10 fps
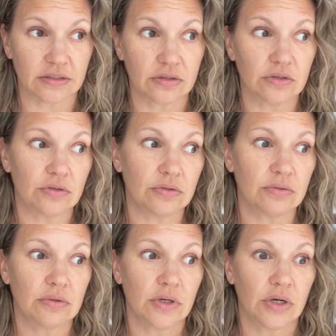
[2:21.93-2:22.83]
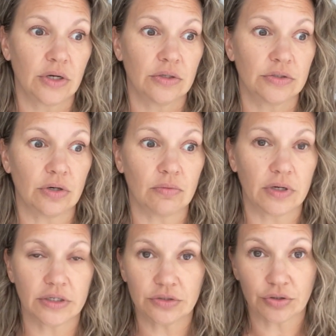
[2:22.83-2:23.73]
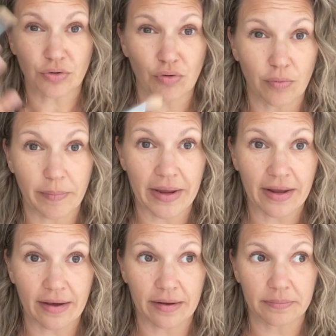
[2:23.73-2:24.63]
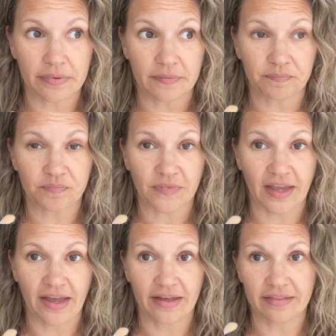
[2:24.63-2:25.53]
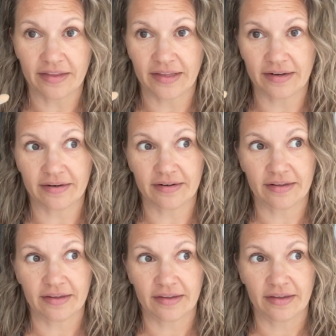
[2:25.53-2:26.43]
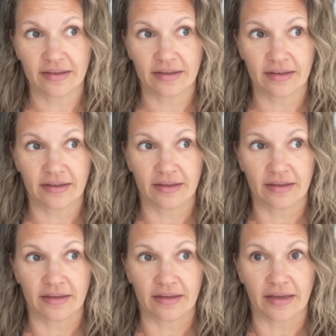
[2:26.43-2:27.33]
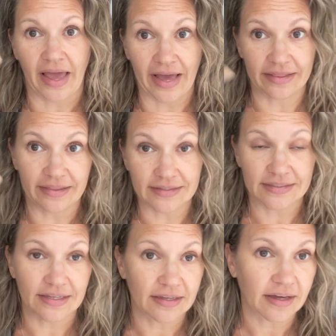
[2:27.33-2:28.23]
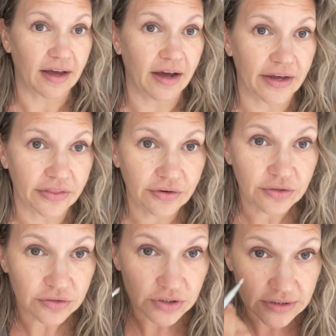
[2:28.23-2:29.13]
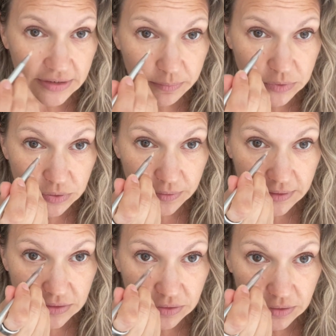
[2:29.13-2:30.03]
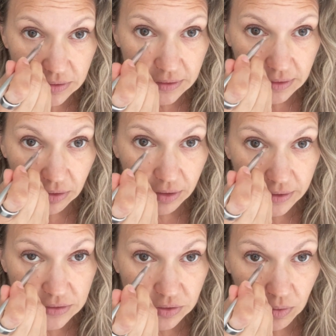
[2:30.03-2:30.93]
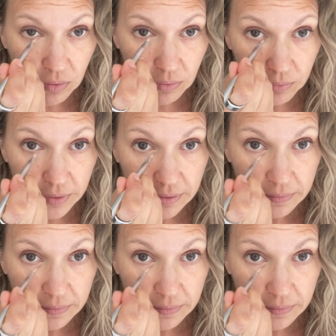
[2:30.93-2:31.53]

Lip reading: You don't want to do your whole makeup and then add this either. You're just going to do this on its own.